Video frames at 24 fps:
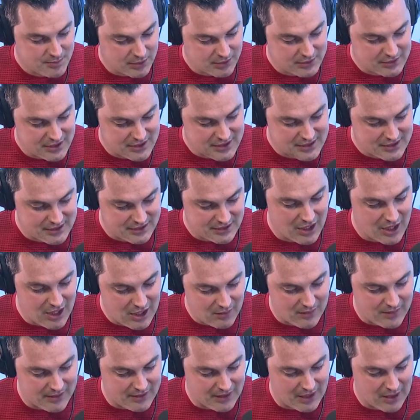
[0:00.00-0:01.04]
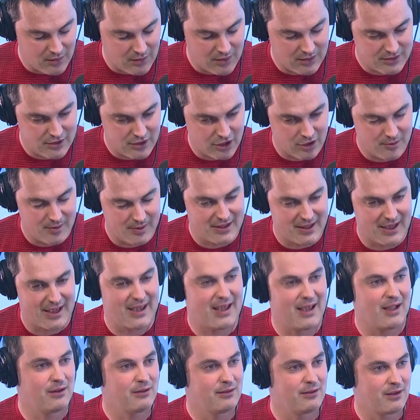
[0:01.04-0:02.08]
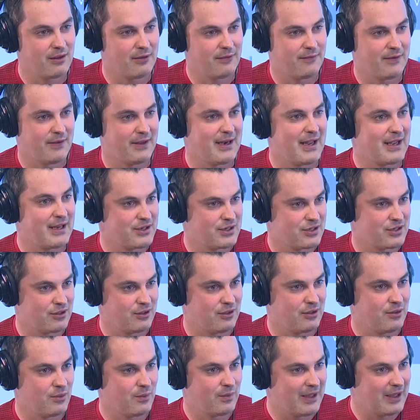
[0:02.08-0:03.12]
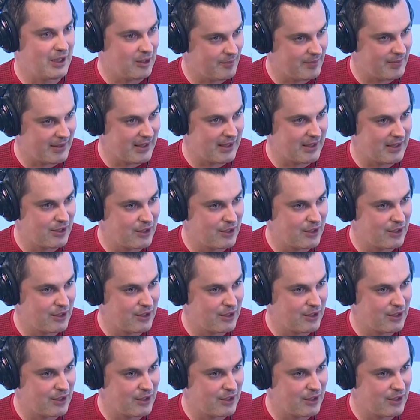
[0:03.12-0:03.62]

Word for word: But to start with, I want to talk about the health of financial well-being.